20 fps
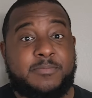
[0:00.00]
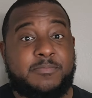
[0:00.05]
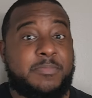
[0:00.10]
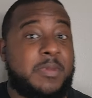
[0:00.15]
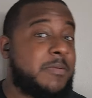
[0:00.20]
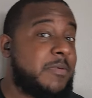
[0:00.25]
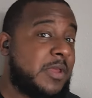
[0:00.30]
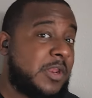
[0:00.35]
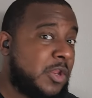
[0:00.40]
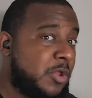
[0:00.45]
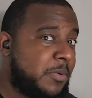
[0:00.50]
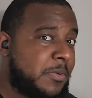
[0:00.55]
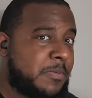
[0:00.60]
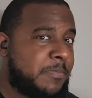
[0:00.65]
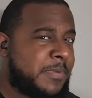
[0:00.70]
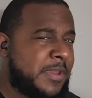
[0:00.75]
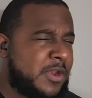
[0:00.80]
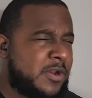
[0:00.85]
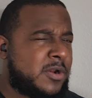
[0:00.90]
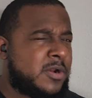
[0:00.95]
Maybe a little
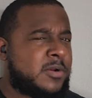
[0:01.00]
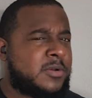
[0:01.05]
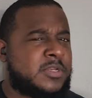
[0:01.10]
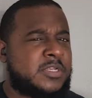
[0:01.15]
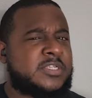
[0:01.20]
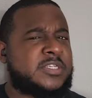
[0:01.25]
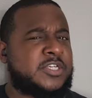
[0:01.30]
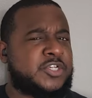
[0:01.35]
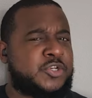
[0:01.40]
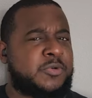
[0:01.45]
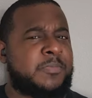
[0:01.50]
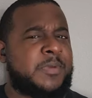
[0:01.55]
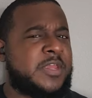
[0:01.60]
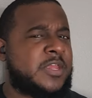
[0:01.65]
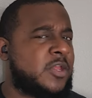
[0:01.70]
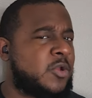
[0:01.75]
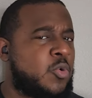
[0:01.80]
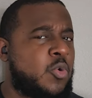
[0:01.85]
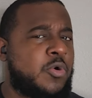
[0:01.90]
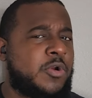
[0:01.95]
bit better
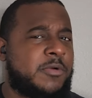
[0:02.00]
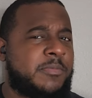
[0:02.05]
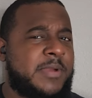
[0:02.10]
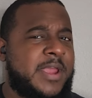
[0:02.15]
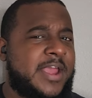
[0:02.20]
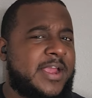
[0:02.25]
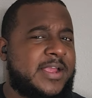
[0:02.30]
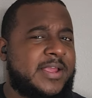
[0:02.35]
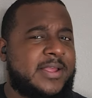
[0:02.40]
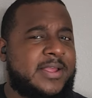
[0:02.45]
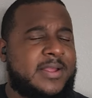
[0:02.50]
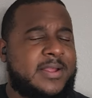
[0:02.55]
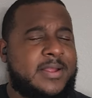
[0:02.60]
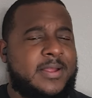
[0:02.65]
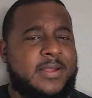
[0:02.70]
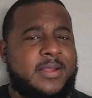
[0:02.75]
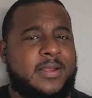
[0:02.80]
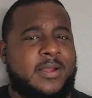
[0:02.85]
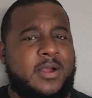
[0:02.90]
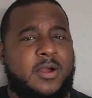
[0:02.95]
decision-making quarterback.
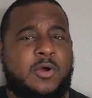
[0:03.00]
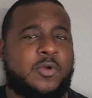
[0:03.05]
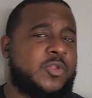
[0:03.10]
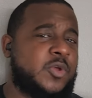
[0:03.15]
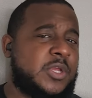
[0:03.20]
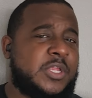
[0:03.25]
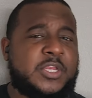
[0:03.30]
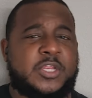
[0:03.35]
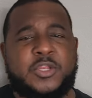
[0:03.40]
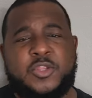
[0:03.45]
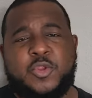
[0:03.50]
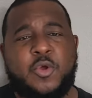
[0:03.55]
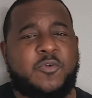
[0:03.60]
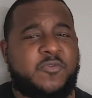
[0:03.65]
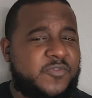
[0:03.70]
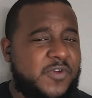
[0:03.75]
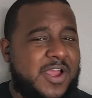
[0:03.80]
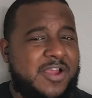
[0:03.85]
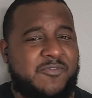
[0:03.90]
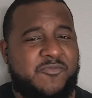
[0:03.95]
Although he did
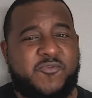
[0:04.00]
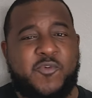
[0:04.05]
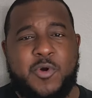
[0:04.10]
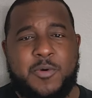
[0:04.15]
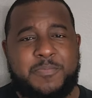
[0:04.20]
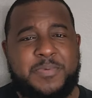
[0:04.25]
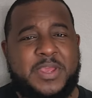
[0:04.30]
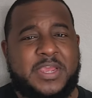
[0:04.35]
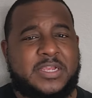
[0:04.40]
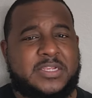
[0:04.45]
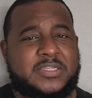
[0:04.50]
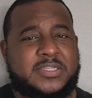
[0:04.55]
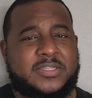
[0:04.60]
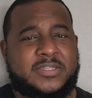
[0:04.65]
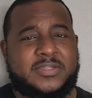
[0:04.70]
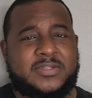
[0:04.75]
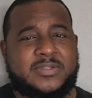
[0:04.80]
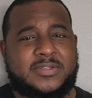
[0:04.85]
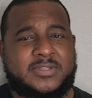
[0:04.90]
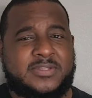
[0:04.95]
throw four
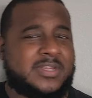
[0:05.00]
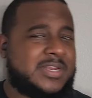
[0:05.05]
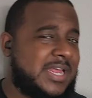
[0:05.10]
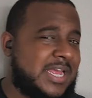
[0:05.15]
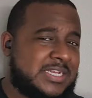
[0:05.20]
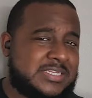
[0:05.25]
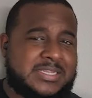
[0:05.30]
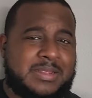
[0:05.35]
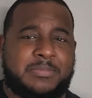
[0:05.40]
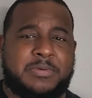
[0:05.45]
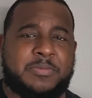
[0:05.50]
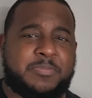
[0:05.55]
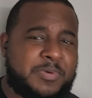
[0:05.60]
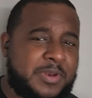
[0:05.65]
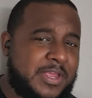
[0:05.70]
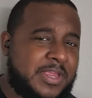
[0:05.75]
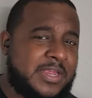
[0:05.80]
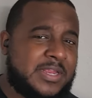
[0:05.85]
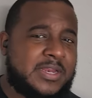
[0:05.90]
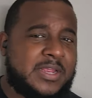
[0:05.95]
picks the last time he
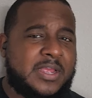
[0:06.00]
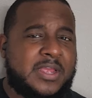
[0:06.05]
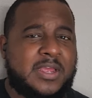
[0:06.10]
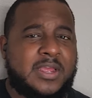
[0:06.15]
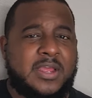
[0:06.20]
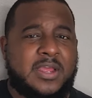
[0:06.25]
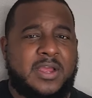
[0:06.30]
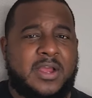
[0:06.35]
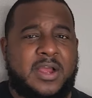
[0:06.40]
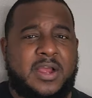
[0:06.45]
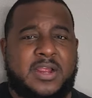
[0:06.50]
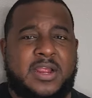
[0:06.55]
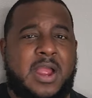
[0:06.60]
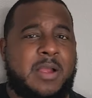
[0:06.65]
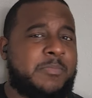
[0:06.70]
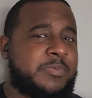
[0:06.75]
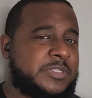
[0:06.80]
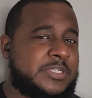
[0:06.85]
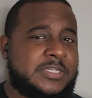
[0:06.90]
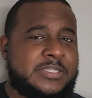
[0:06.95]
played a
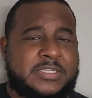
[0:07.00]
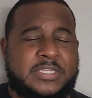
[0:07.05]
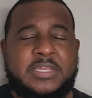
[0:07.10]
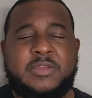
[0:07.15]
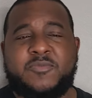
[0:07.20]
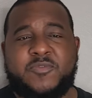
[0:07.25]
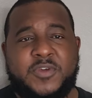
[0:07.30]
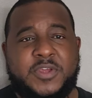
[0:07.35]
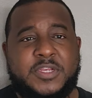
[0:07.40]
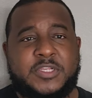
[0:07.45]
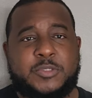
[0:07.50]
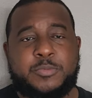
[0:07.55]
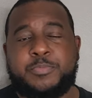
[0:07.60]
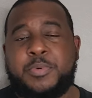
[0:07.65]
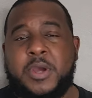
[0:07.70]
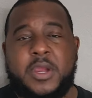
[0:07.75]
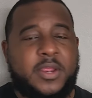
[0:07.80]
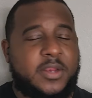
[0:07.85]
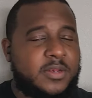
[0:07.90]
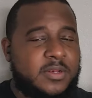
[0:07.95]
competent defense.
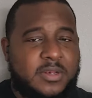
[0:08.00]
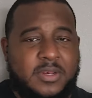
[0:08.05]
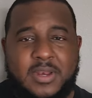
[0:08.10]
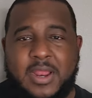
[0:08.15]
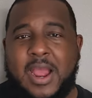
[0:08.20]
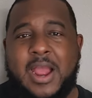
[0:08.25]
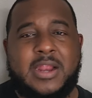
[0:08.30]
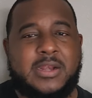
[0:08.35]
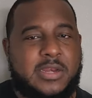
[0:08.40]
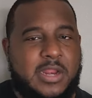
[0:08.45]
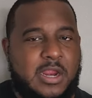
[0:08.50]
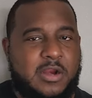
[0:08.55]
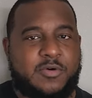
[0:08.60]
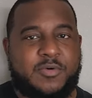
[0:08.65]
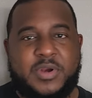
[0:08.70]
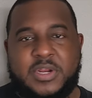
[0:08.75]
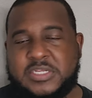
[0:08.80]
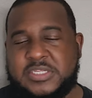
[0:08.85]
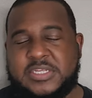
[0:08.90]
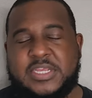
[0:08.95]
But I
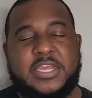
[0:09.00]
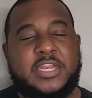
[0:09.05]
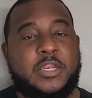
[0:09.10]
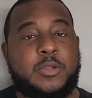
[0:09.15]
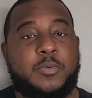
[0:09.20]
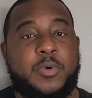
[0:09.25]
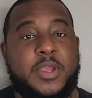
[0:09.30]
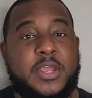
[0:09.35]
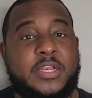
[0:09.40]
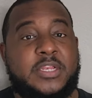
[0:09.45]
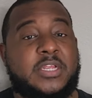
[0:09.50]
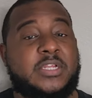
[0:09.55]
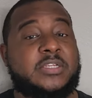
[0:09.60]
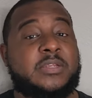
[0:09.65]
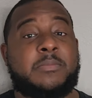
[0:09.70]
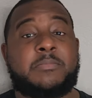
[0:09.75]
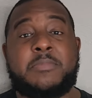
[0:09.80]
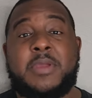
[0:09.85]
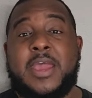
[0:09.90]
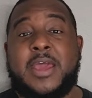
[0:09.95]
digress. Anyway, it
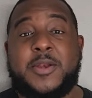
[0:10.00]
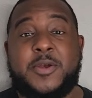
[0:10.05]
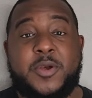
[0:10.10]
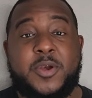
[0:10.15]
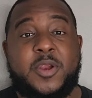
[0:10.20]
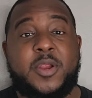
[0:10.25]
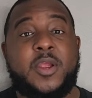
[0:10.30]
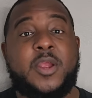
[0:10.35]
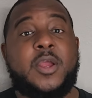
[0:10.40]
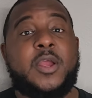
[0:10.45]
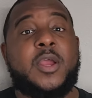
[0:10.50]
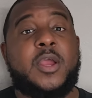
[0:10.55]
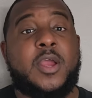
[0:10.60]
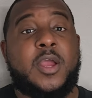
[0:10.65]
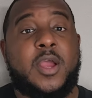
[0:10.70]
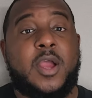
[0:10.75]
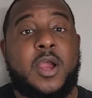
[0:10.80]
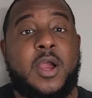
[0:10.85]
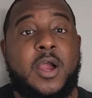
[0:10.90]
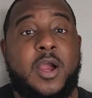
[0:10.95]
doesn't matter.
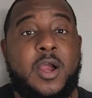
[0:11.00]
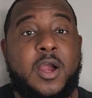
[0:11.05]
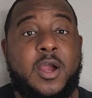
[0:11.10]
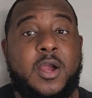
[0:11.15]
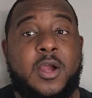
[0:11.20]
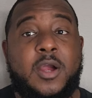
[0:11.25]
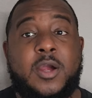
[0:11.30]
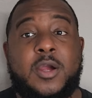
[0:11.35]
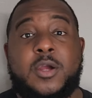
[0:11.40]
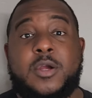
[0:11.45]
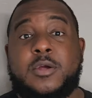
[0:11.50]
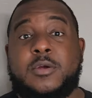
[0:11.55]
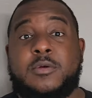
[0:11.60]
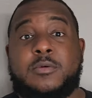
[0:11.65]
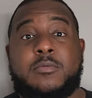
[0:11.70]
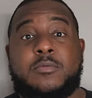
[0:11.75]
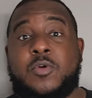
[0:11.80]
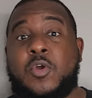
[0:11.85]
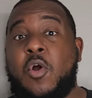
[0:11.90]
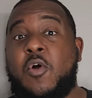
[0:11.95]
Go
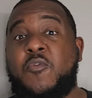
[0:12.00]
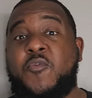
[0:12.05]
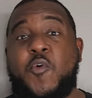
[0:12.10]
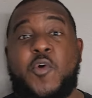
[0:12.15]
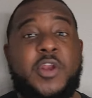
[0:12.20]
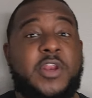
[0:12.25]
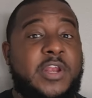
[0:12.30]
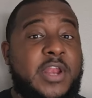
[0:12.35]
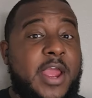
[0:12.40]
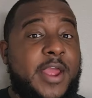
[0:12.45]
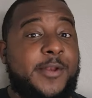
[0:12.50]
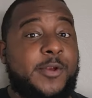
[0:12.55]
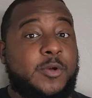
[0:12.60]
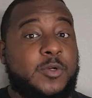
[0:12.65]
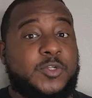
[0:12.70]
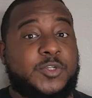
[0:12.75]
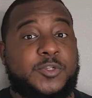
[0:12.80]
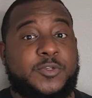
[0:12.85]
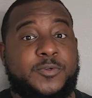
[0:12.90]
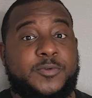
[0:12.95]

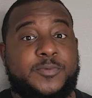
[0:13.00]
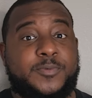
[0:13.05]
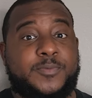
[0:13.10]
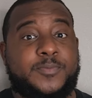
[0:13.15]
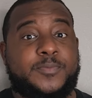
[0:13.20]
49ers.